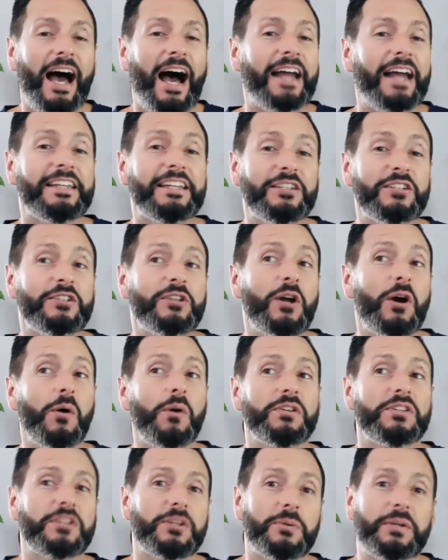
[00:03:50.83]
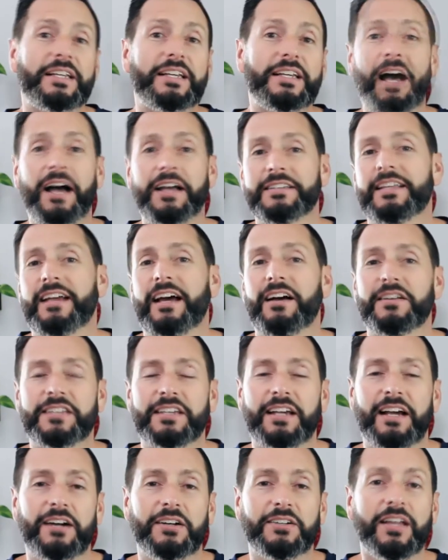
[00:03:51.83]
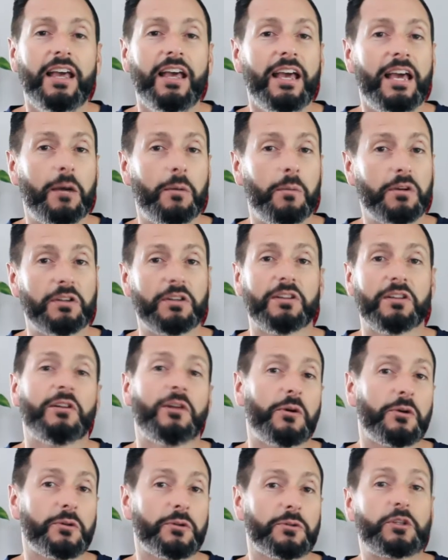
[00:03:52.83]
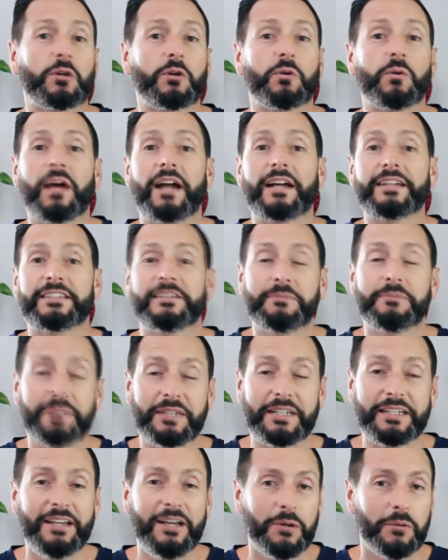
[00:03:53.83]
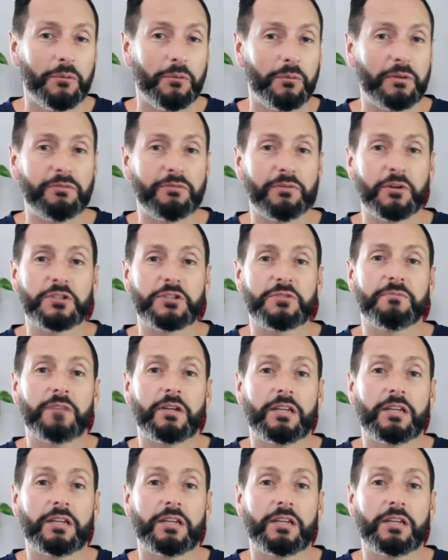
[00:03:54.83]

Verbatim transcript: I didn't know until we got downtown and one of the locals corrected me when we first,